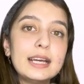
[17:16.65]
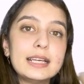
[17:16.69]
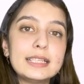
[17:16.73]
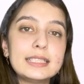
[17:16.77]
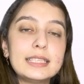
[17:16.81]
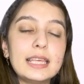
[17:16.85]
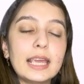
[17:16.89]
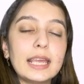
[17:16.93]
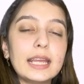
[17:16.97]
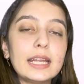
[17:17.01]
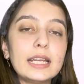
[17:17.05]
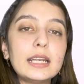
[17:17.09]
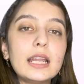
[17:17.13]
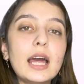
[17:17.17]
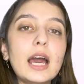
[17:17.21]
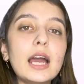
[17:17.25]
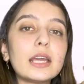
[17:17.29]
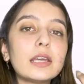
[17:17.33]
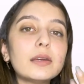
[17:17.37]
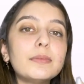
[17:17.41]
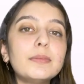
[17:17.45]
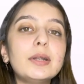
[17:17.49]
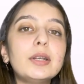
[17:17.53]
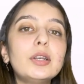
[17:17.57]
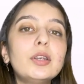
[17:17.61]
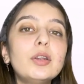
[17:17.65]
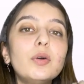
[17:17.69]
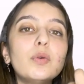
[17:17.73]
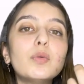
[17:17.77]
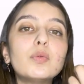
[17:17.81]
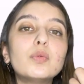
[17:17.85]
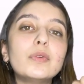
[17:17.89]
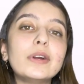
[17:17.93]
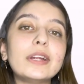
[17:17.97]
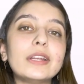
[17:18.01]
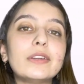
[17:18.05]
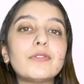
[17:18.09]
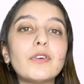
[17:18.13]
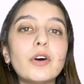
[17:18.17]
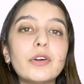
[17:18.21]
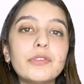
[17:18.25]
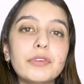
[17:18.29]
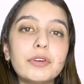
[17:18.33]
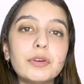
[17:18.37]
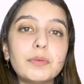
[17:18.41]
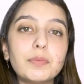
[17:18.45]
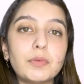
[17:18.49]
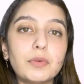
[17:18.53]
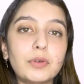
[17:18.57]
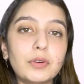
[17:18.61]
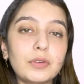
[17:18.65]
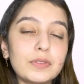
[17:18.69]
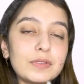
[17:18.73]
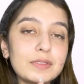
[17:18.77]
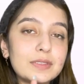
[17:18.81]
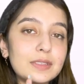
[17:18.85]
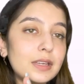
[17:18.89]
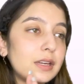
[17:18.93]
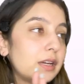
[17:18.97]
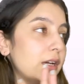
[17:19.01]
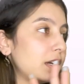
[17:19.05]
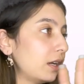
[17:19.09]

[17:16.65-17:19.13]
Second argument, wait for the response.